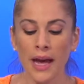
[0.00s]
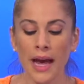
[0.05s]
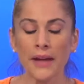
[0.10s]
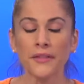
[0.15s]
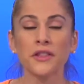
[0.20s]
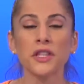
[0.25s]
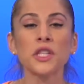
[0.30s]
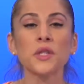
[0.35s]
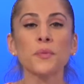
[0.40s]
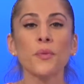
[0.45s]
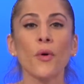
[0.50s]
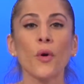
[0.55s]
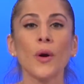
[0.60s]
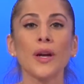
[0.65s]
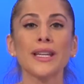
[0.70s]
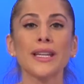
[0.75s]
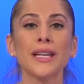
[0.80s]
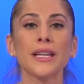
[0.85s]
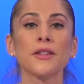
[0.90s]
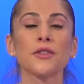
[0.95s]
At this
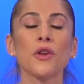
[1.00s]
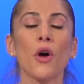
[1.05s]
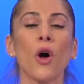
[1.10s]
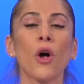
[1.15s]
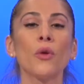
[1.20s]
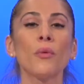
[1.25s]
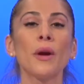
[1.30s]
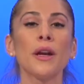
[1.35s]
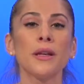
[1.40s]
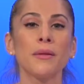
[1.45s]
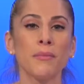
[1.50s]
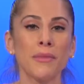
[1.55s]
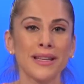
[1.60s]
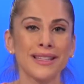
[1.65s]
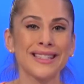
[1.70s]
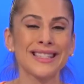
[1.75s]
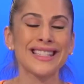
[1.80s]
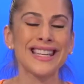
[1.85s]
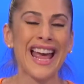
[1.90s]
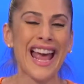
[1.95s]
point, he has already
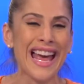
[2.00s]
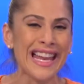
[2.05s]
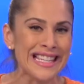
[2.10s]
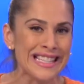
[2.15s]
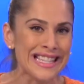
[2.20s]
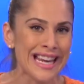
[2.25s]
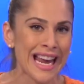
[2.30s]
missed 10